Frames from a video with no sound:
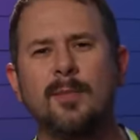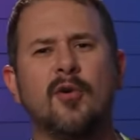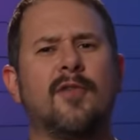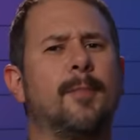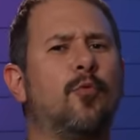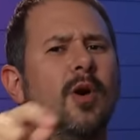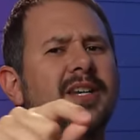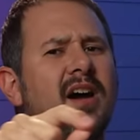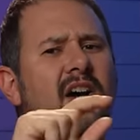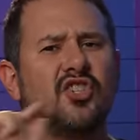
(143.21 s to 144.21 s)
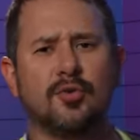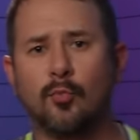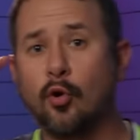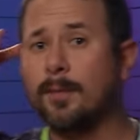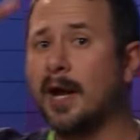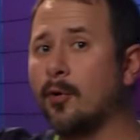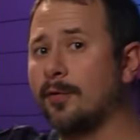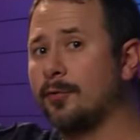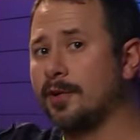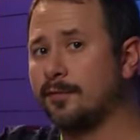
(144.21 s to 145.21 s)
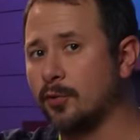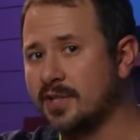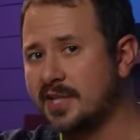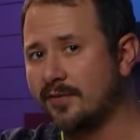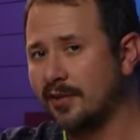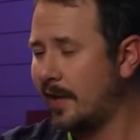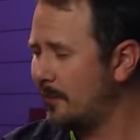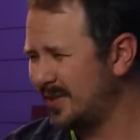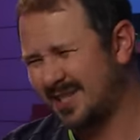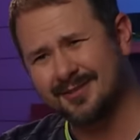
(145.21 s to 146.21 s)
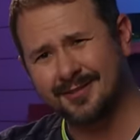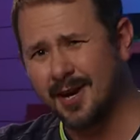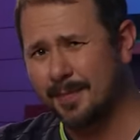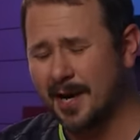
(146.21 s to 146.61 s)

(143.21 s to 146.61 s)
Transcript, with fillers: We move up one notch, more powerful than 4711, but still not